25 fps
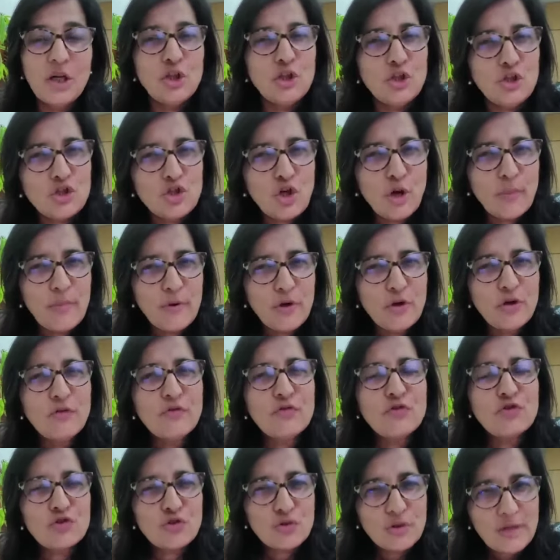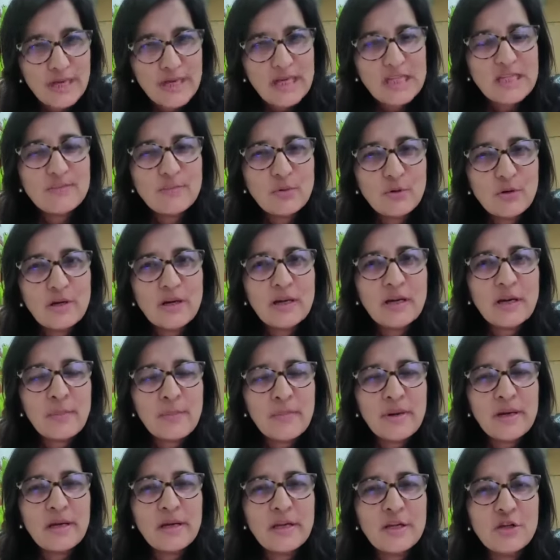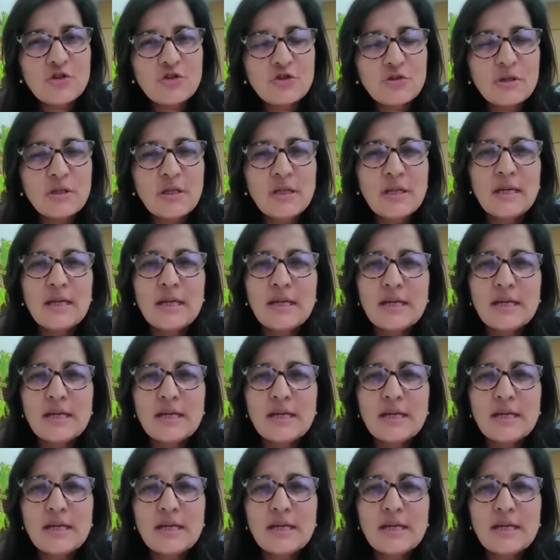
The topic of today's book recommendation